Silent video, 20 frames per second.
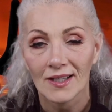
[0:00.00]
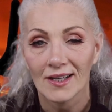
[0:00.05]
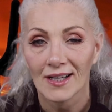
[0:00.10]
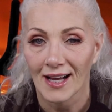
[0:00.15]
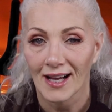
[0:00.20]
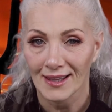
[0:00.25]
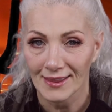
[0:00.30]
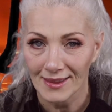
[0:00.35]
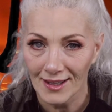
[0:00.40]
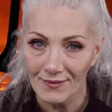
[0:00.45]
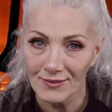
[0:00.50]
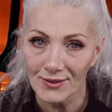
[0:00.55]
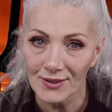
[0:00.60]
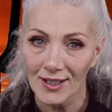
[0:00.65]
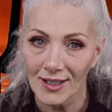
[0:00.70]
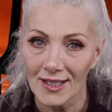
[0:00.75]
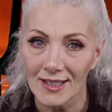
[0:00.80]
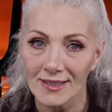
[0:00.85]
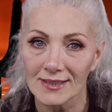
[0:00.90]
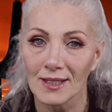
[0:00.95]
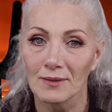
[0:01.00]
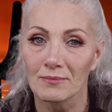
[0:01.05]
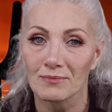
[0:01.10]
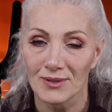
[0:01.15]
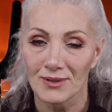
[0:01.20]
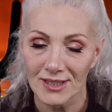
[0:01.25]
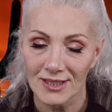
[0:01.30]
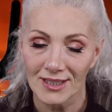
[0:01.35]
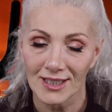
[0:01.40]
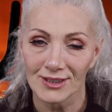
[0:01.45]
I love you guys. I
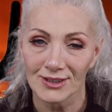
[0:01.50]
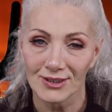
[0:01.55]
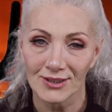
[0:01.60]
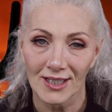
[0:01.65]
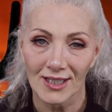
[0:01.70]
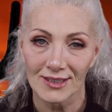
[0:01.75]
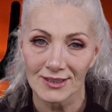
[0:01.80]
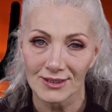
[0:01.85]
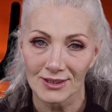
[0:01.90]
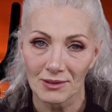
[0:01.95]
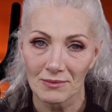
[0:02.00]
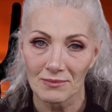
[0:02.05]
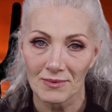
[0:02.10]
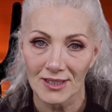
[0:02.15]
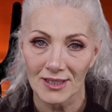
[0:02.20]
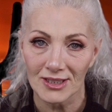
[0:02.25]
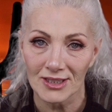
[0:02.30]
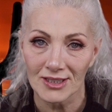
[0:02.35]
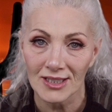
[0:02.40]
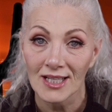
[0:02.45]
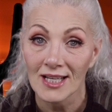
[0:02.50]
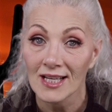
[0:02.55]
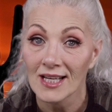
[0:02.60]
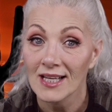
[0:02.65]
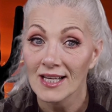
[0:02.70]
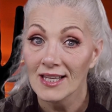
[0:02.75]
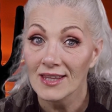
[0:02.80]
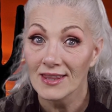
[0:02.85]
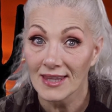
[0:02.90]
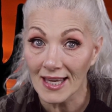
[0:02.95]
appreciate you guys so much.
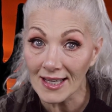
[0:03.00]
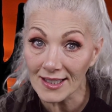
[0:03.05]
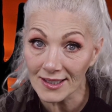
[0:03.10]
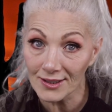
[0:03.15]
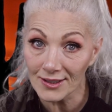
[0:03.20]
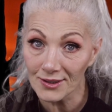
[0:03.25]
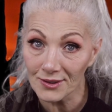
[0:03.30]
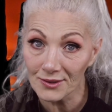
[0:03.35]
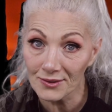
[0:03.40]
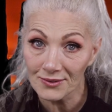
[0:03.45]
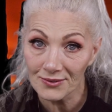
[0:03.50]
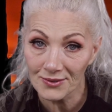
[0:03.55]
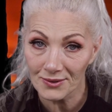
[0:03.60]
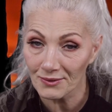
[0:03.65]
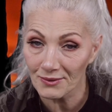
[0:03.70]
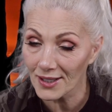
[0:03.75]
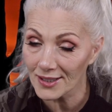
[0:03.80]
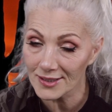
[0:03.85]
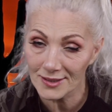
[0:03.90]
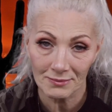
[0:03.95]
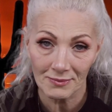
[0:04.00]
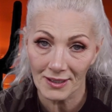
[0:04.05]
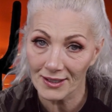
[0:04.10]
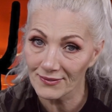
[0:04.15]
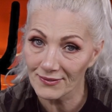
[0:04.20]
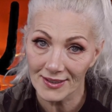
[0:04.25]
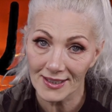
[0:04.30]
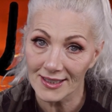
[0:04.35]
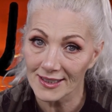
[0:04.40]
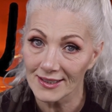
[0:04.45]
Thank you for watching my
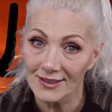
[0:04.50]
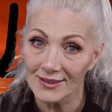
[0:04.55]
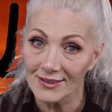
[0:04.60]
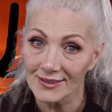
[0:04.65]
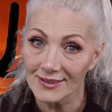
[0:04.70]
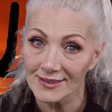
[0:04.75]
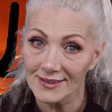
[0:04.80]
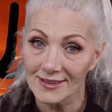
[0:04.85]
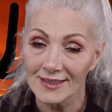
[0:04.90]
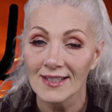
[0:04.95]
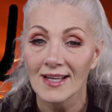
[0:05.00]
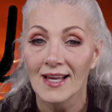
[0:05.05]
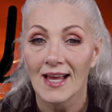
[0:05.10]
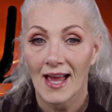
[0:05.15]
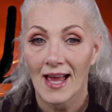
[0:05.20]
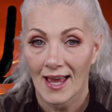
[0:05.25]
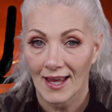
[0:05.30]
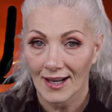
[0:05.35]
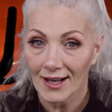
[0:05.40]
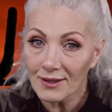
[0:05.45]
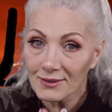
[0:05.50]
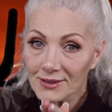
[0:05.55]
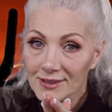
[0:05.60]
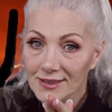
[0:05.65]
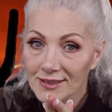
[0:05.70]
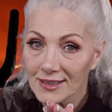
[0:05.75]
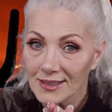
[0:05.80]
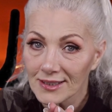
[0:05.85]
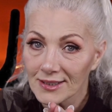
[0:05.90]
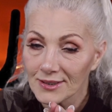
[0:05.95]
videos, and I will
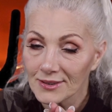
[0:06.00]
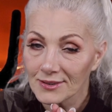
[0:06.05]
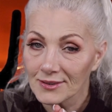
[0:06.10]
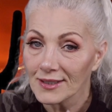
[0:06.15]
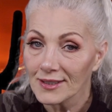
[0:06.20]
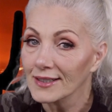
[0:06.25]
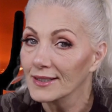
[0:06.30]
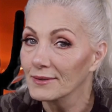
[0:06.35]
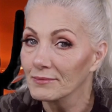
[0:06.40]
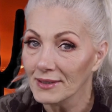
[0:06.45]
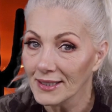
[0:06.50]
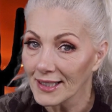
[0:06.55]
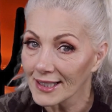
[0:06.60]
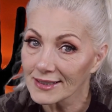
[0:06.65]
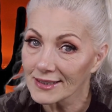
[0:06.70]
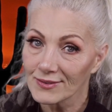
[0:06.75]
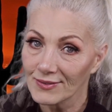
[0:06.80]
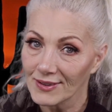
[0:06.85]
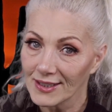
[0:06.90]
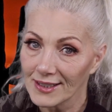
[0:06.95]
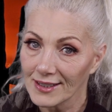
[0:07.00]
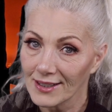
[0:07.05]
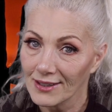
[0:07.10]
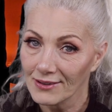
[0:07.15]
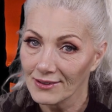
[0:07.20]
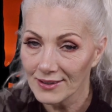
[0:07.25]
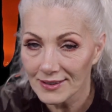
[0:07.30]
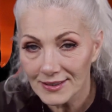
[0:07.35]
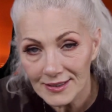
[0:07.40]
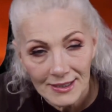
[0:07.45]
see you in my next video.
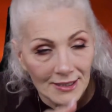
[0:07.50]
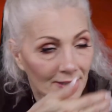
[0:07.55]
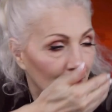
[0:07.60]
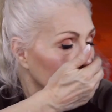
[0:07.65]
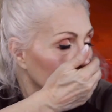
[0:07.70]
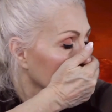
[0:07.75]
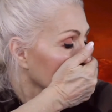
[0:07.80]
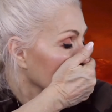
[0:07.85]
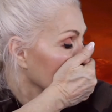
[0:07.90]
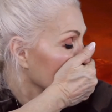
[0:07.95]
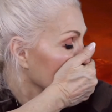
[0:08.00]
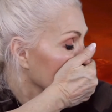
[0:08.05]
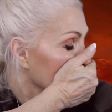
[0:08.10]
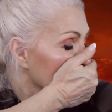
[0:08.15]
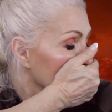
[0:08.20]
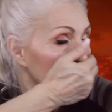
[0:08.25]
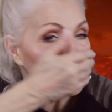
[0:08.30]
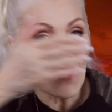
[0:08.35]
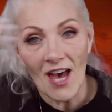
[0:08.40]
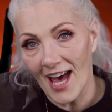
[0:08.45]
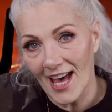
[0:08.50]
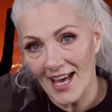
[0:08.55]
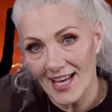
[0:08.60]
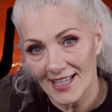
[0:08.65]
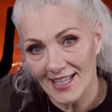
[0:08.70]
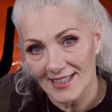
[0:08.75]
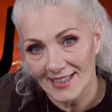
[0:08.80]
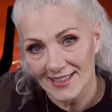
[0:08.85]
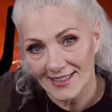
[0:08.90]
Mwah!